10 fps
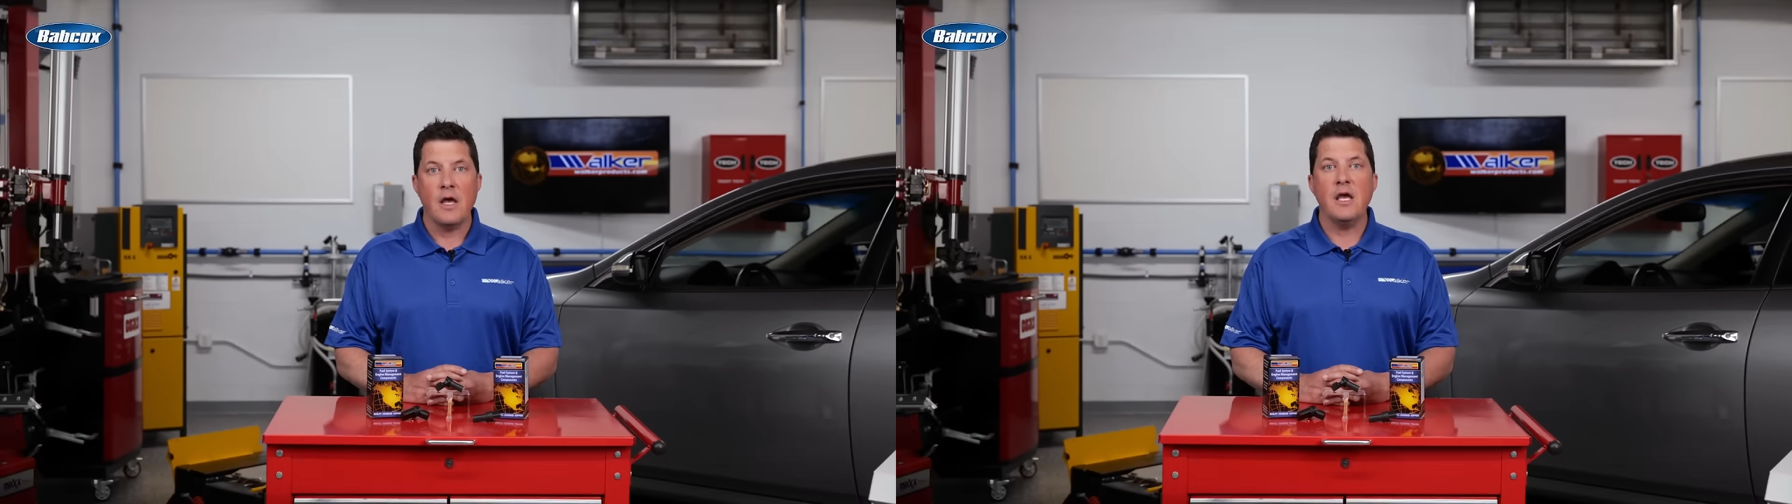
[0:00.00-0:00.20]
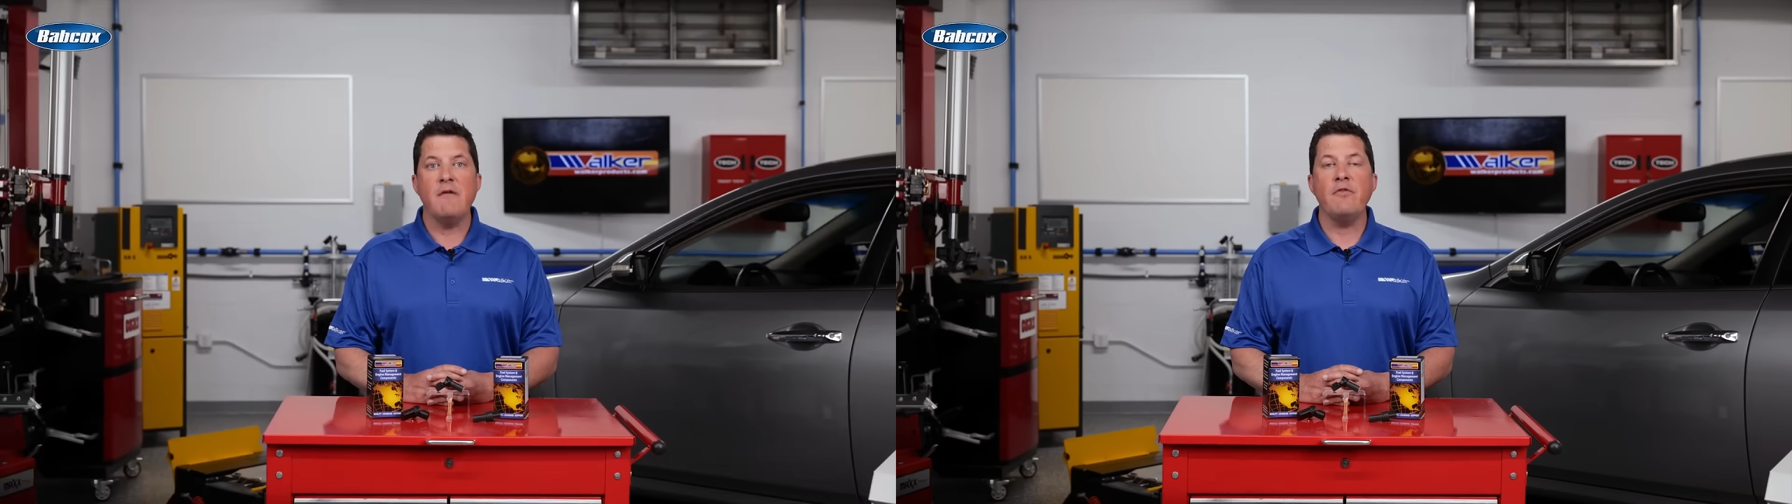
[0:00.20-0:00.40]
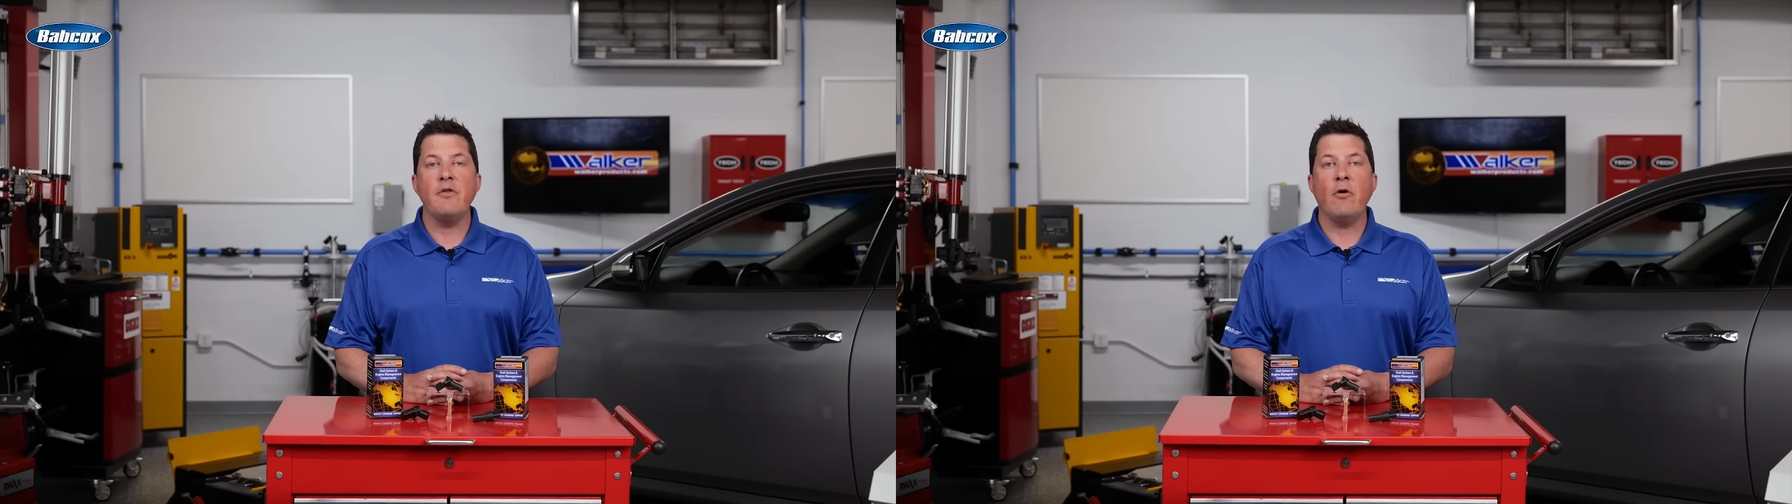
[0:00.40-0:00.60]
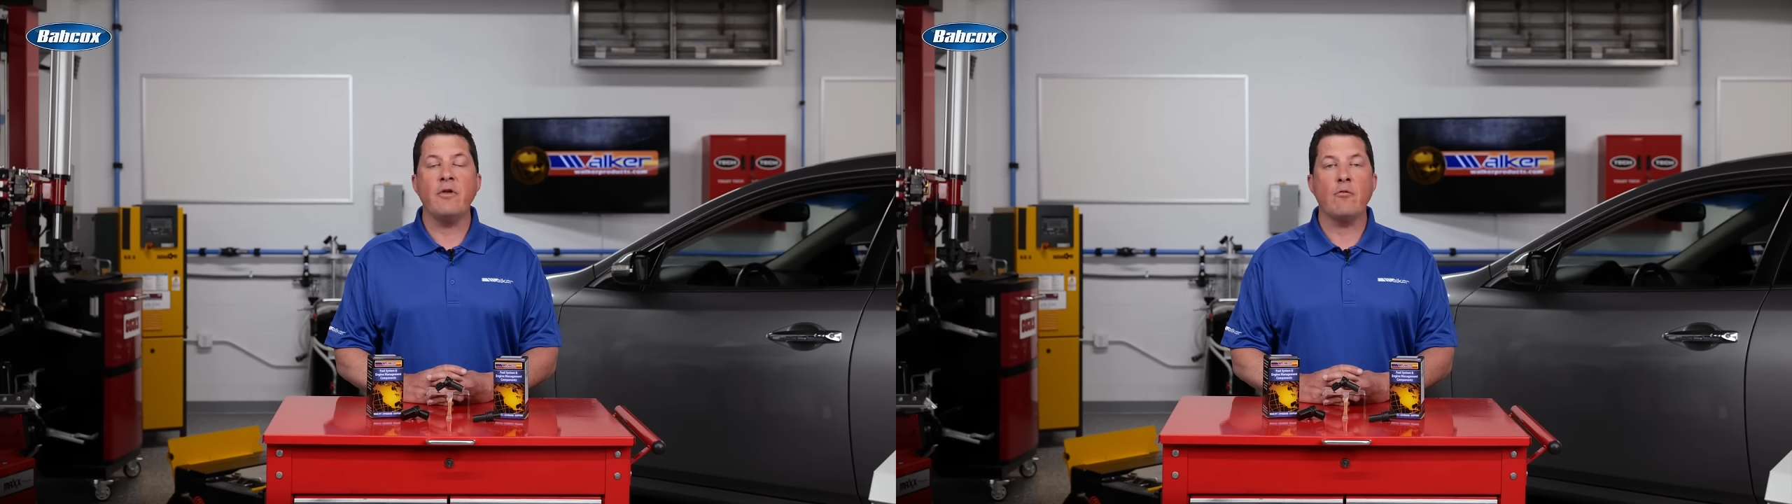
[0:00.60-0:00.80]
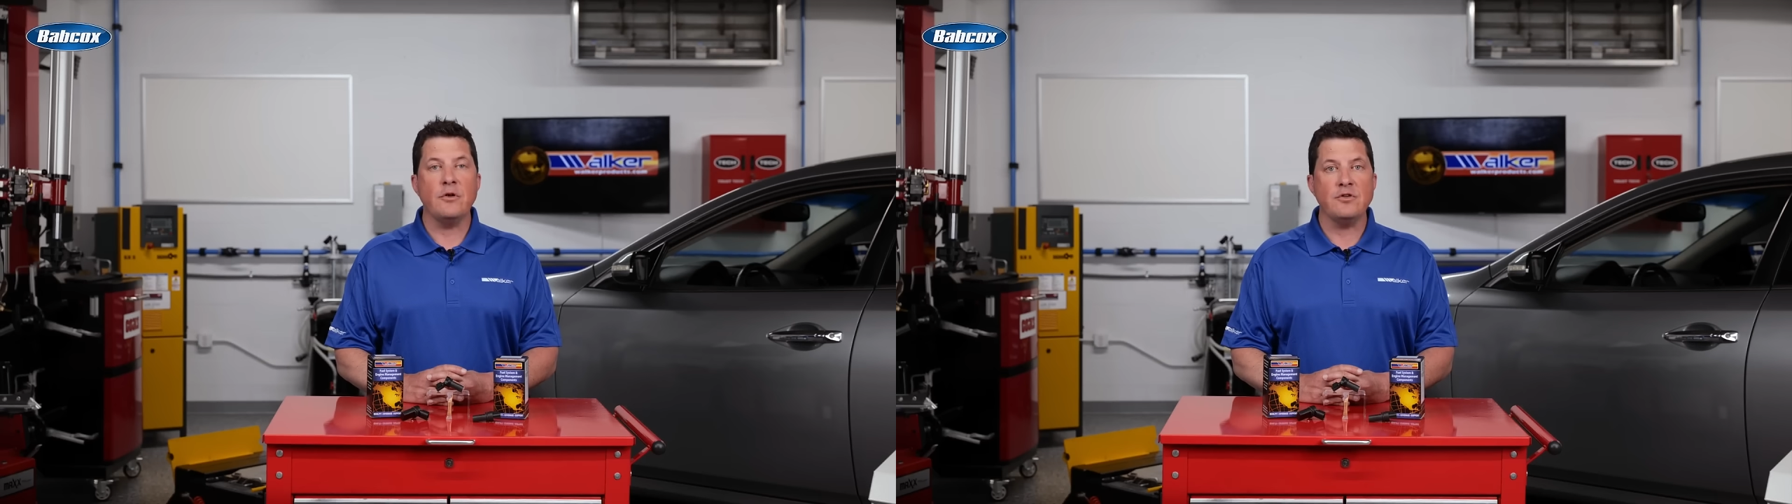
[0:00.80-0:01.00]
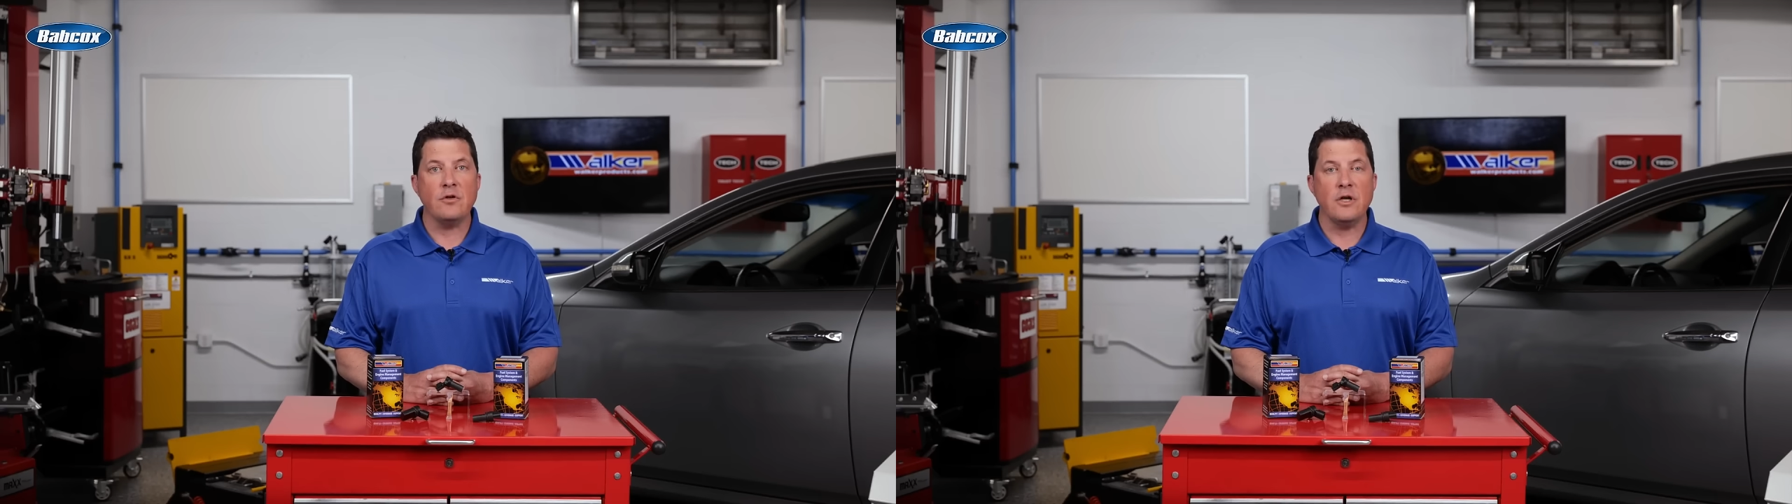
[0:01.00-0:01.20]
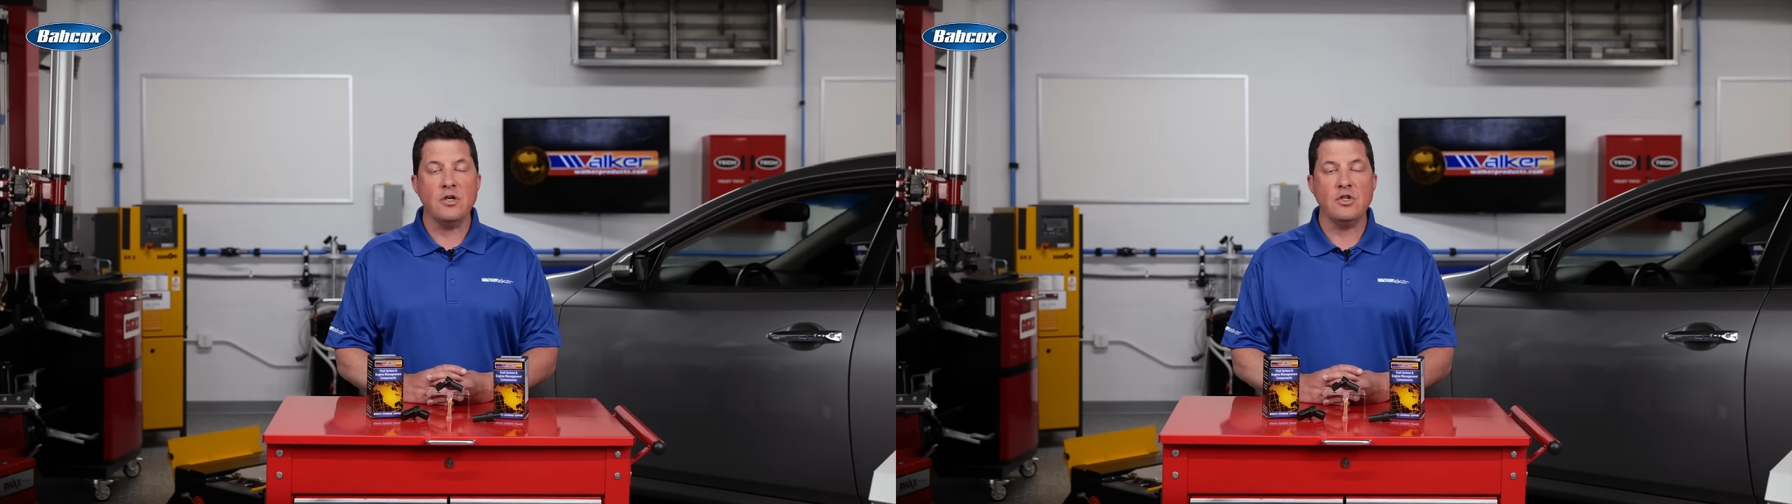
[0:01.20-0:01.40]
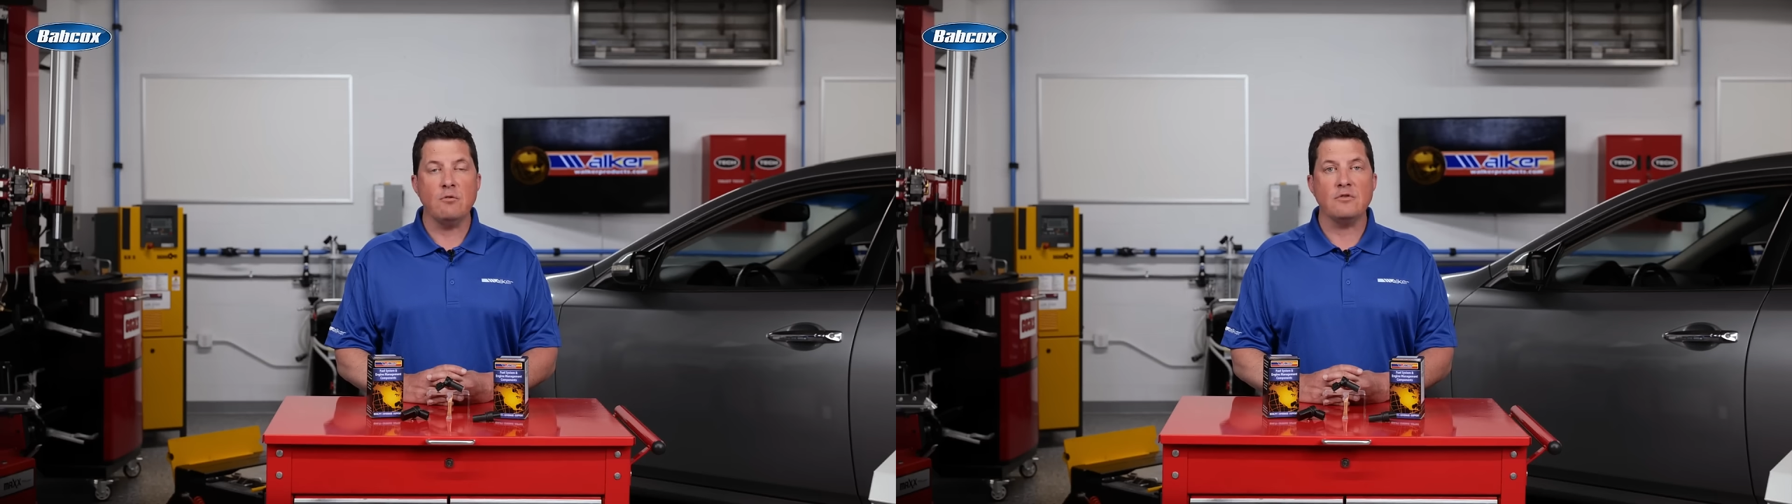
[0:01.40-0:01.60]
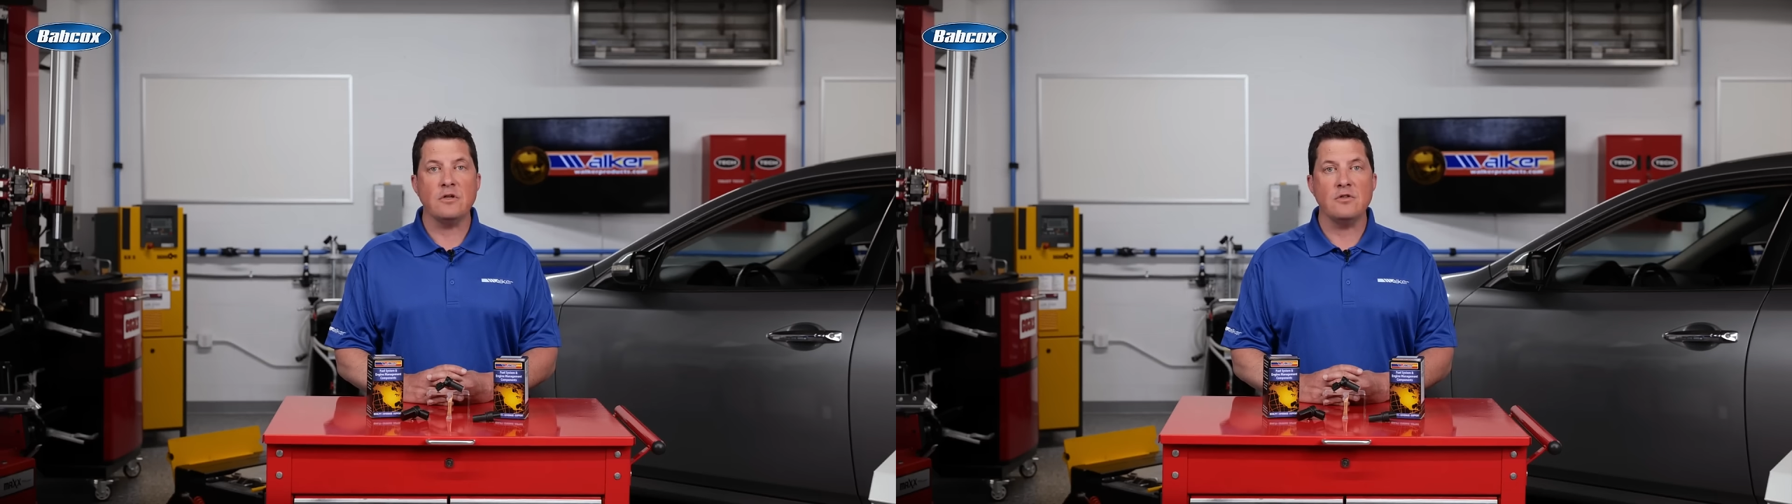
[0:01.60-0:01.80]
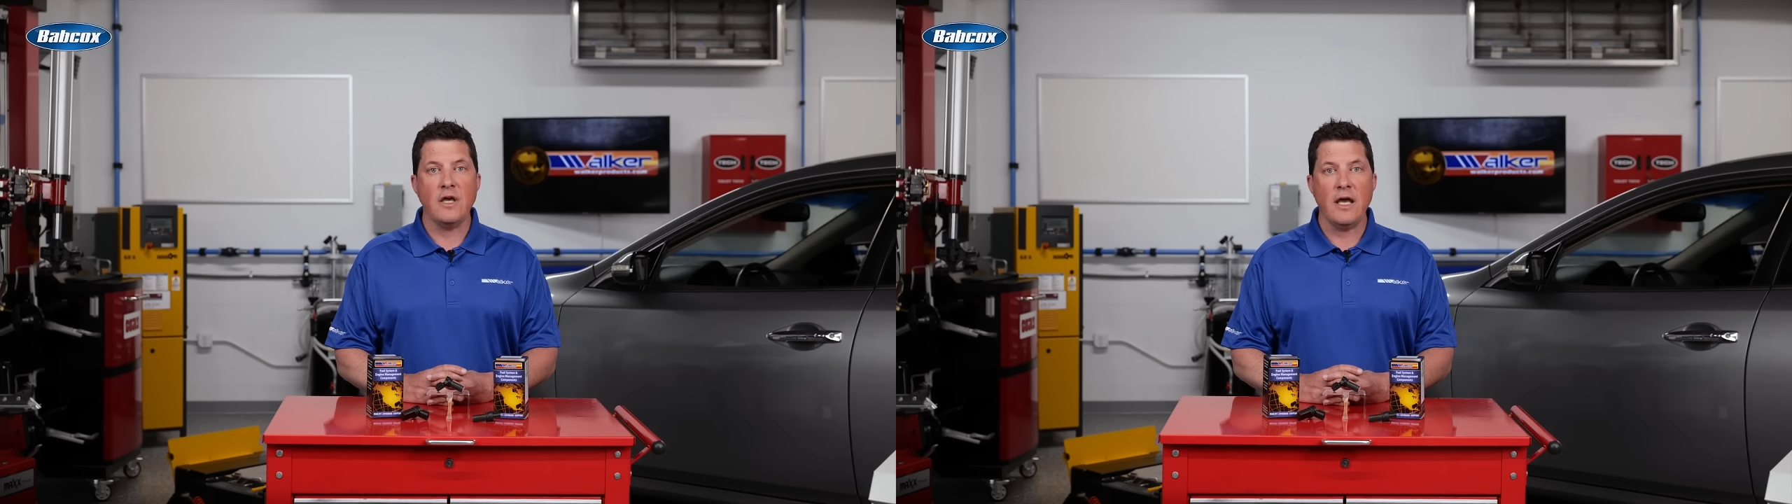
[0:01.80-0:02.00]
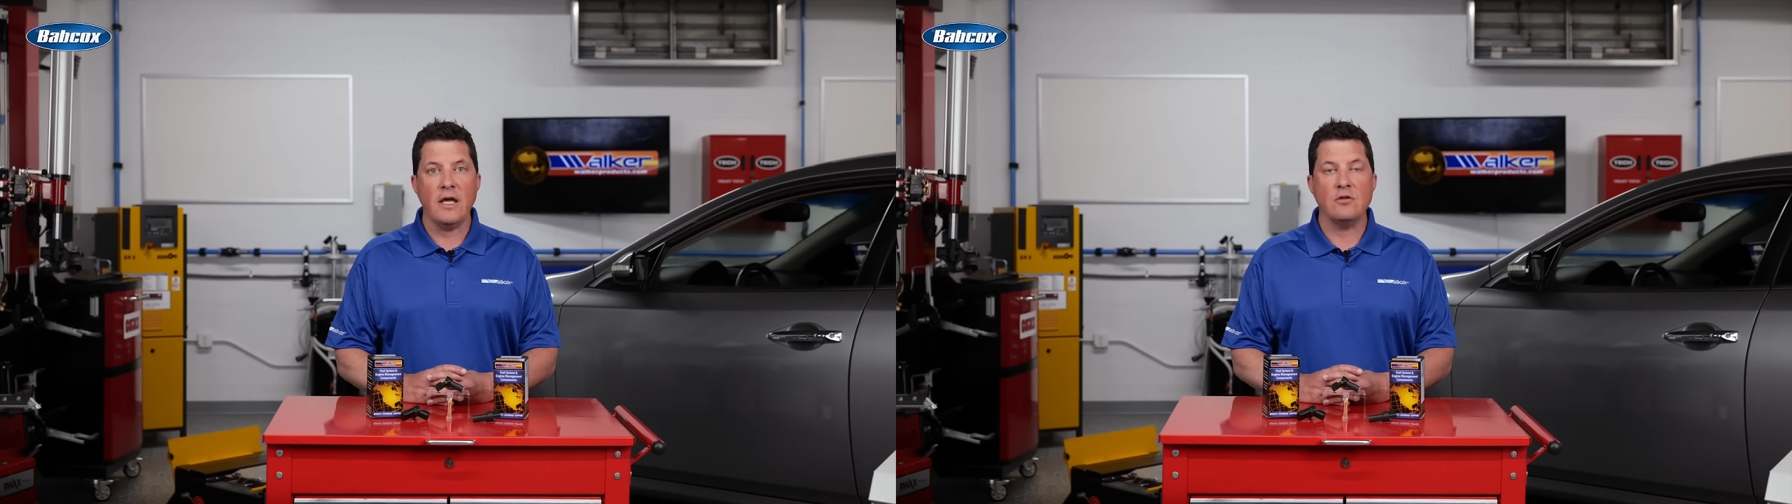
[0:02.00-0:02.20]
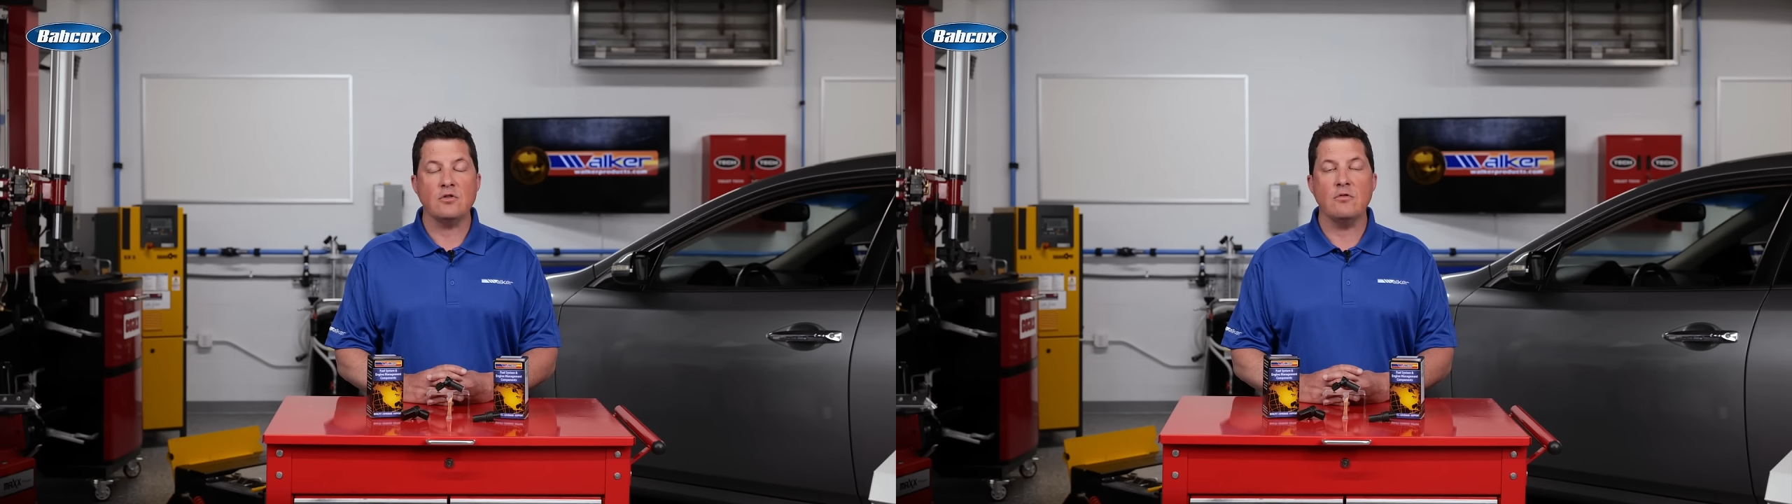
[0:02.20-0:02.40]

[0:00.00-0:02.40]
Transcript: Even though the original issue was contained